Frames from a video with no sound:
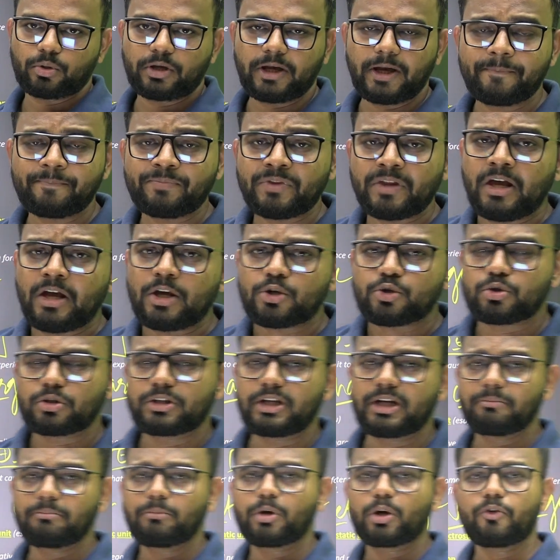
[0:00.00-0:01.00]
Okay, so
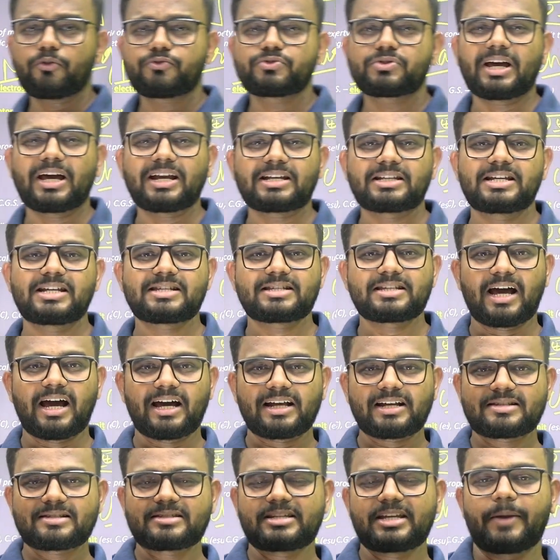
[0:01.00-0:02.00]
the number of charges
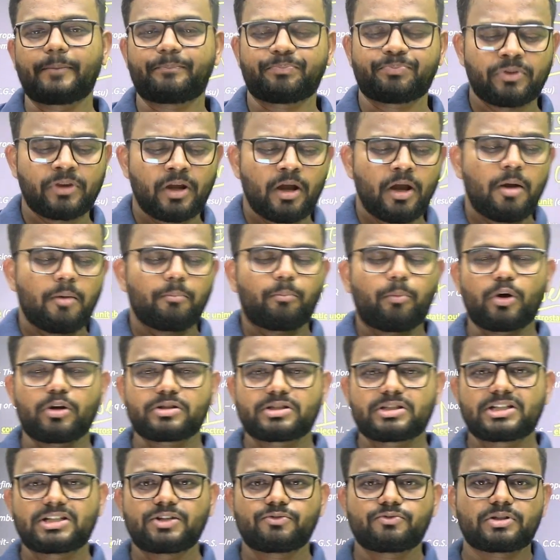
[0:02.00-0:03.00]
are same.
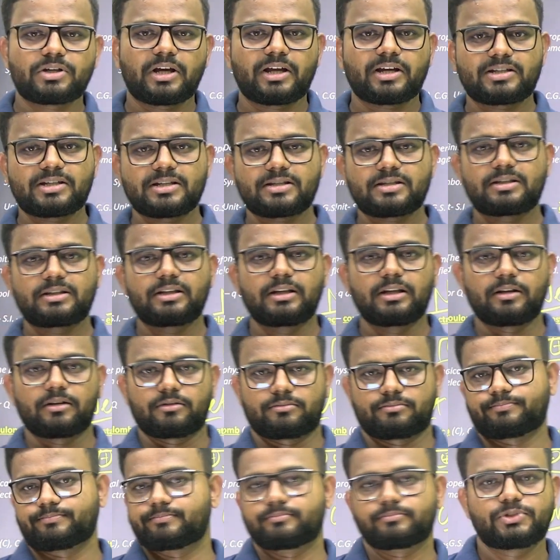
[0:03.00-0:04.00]
Positive charges
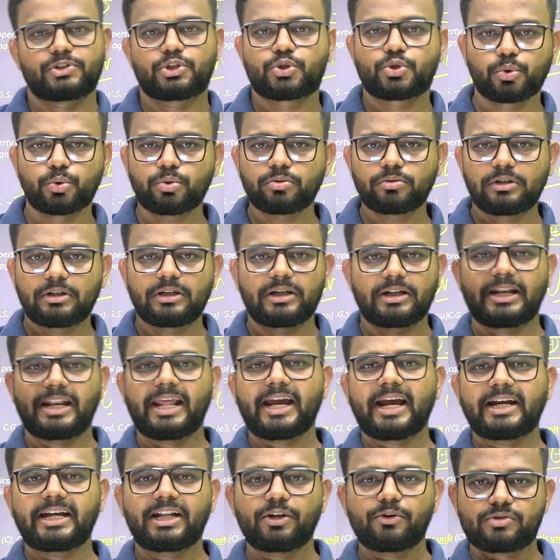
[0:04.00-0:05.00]
2,
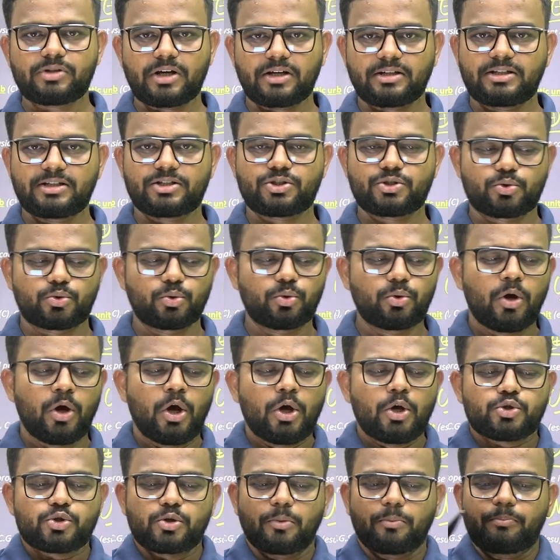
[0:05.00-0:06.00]
negative charges 2,
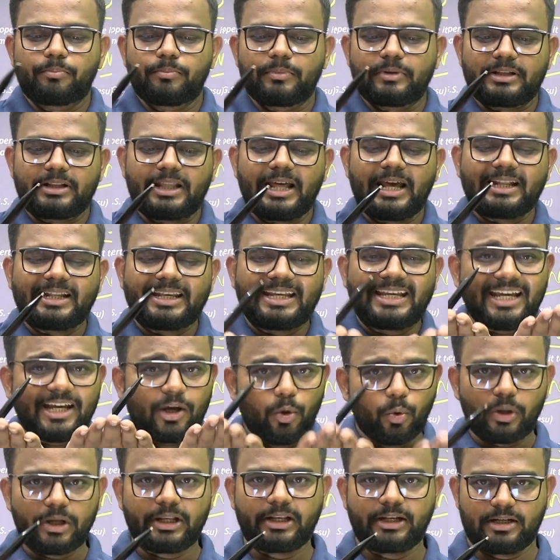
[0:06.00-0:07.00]
so they are
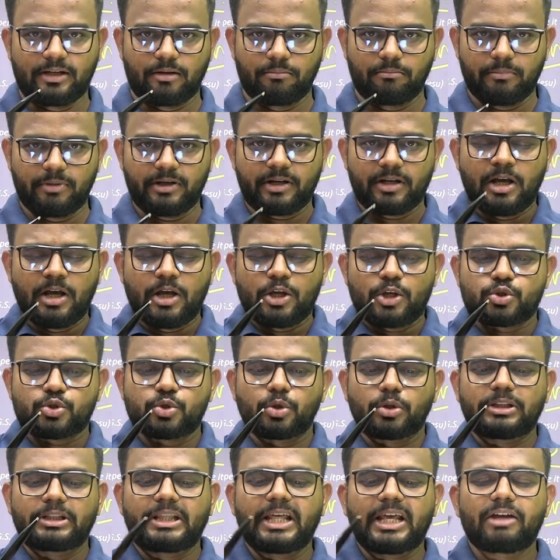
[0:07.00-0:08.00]
equal in number.
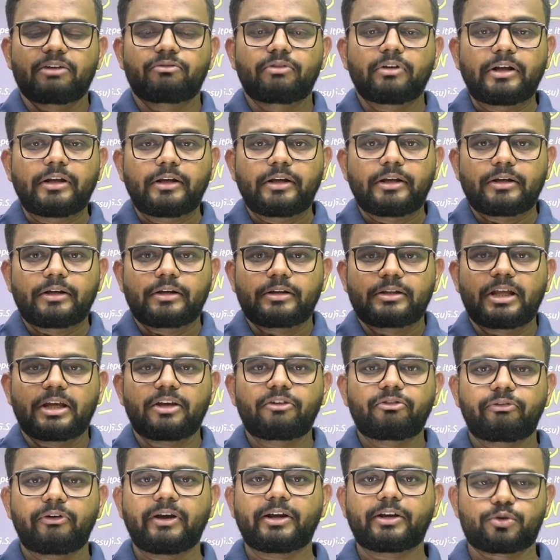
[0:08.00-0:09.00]
So the
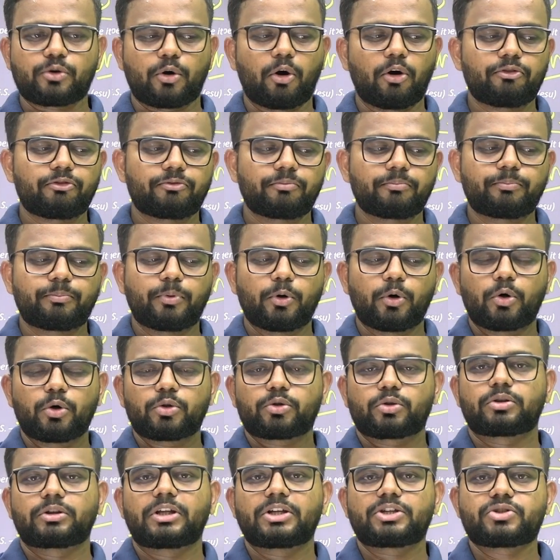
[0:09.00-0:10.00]
effect of
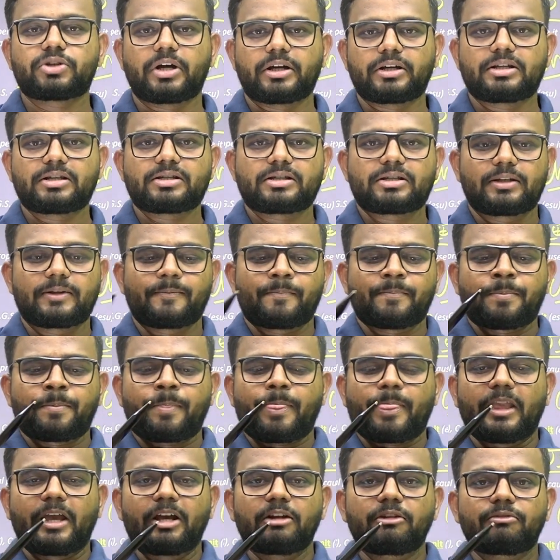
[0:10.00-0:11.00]
both the charges,
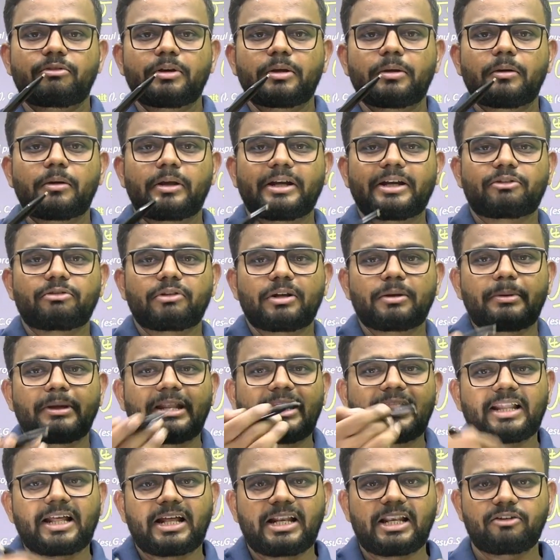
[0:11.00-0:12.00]
it will be
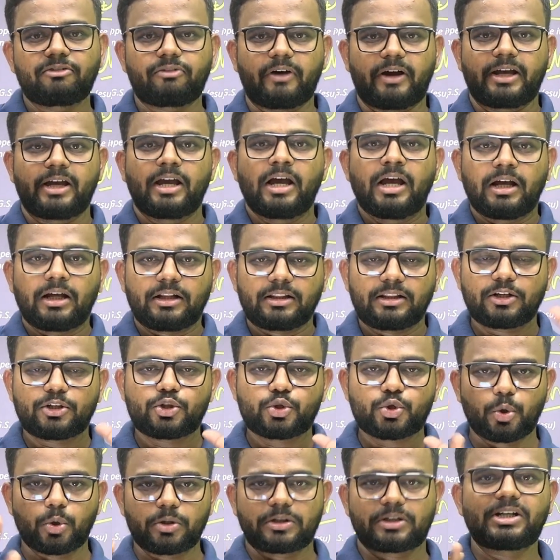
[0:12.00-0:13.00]
nullified. The
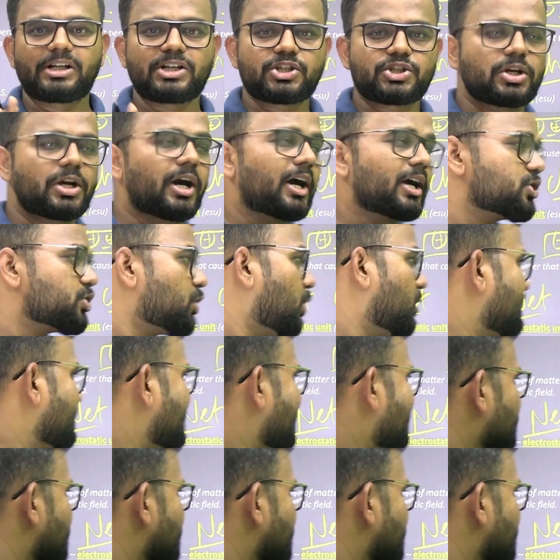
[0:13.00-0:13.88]
total charge on the